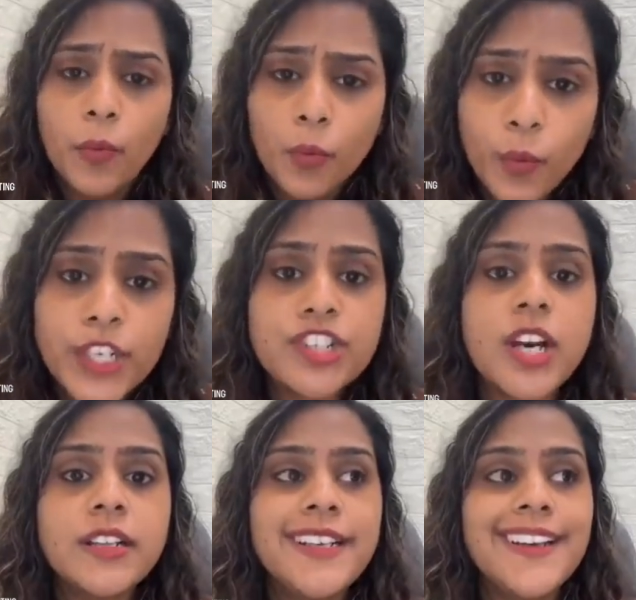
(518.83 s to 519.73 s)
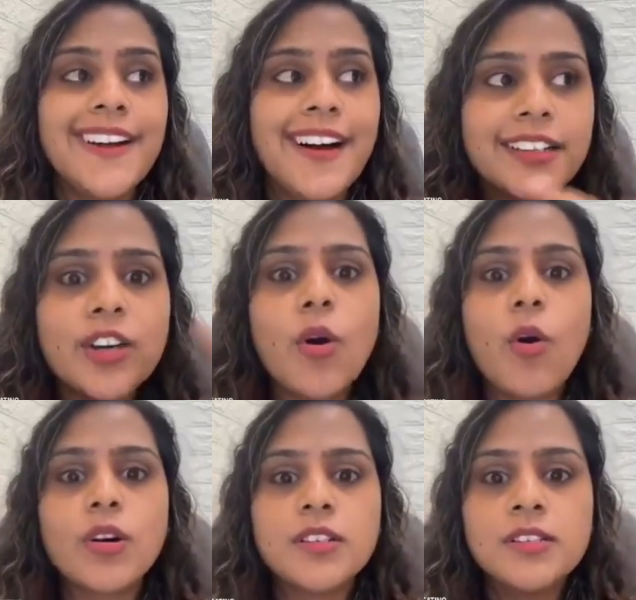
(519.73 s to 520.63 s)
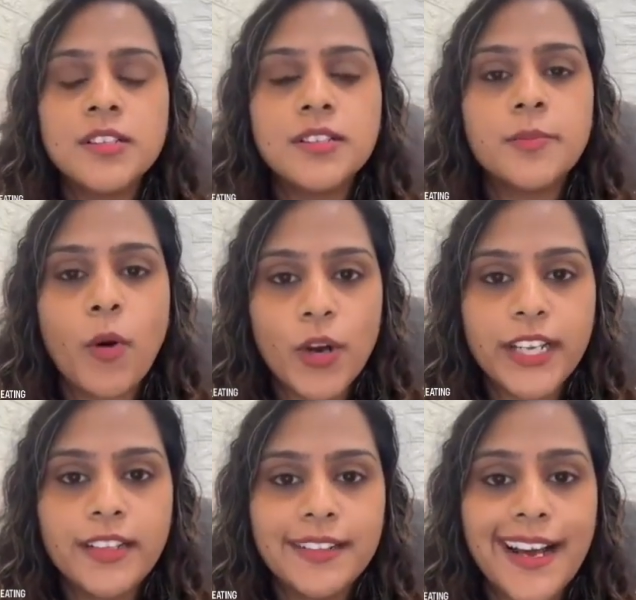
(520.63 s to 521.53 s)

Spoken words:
which are the other organs in the body